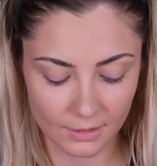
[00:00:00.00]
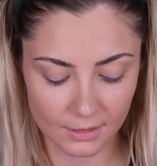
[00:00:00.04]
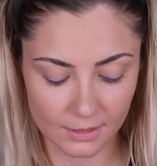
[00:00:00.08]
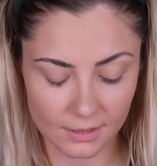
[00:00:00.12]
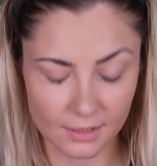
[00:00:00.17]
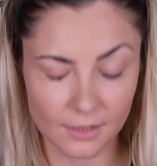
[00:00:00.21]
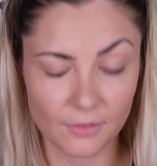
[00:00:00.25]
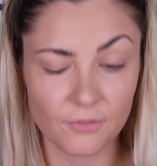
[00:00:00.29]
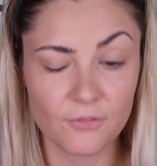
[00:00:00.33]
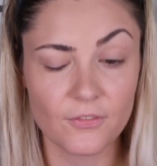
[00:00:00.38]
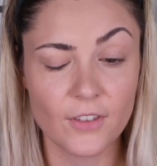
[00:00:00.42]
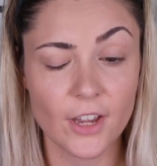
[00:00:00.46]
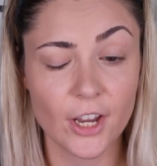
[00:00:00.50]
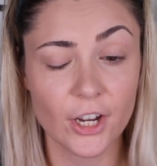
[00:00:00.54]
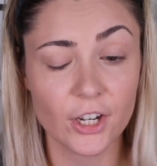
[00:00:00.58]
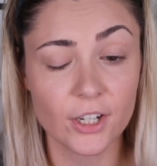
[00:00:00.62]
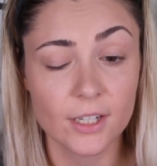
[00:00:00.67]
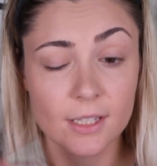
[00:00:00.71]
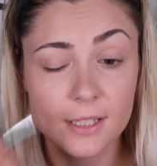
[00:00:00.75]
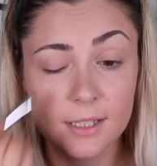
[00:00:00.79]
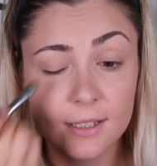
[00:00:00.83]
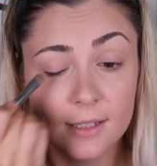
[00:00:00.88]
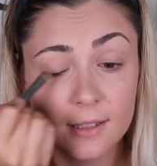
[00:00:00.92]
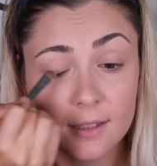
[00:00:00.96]
It's a
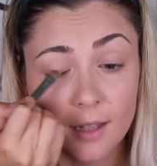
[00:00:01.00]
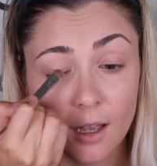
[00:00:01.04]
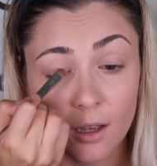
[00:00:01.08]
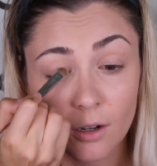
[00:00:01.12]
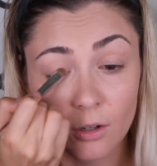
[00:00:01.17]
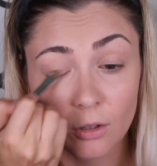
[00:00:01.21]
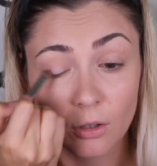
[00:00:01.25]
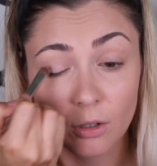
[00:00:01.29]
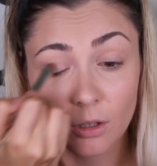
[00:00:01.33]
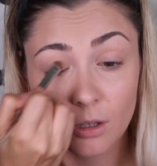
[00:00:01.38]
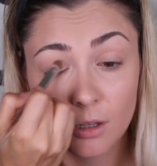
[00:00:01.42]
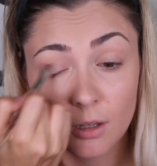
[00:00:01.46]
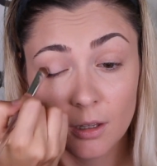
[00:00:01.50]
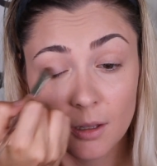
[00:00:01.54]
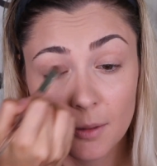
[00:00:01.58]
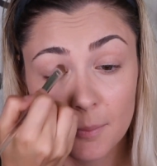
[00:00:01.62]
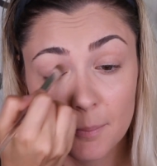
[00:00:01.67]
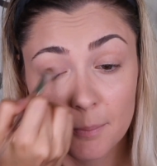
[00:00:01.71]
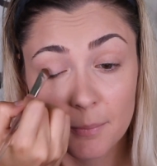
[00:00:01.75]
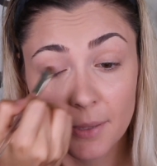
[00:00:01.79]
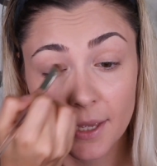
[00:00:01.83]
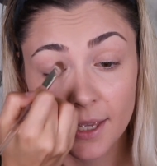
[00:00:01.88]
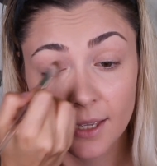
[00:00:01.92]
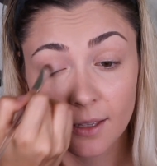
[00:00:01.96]
very subtle
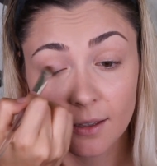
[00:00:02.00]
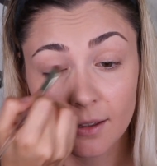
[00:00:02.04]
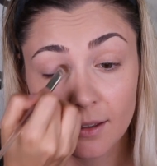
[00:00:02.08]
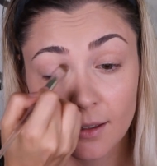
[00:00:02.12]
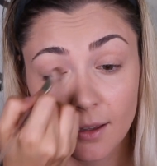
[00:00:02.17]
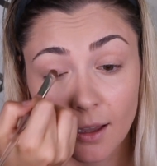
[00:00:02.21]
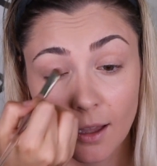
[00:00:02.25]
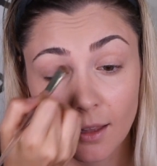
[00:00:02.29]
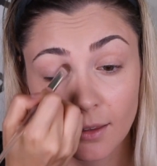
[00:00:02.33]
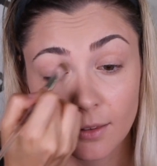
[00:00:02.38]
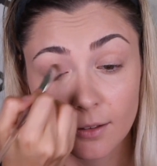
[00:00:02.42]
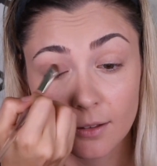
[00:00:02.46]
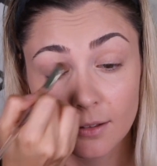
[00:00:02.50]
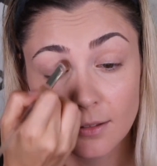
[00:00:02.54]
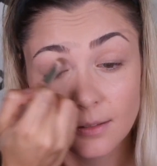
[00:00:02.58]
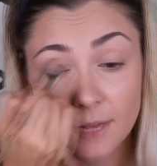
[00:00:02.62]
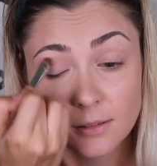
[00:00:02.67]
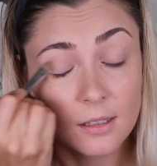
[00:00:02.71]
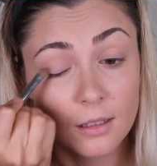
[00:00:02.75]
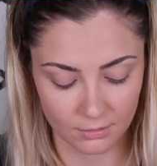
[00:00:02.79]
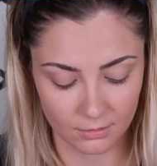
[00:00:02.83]
pink color.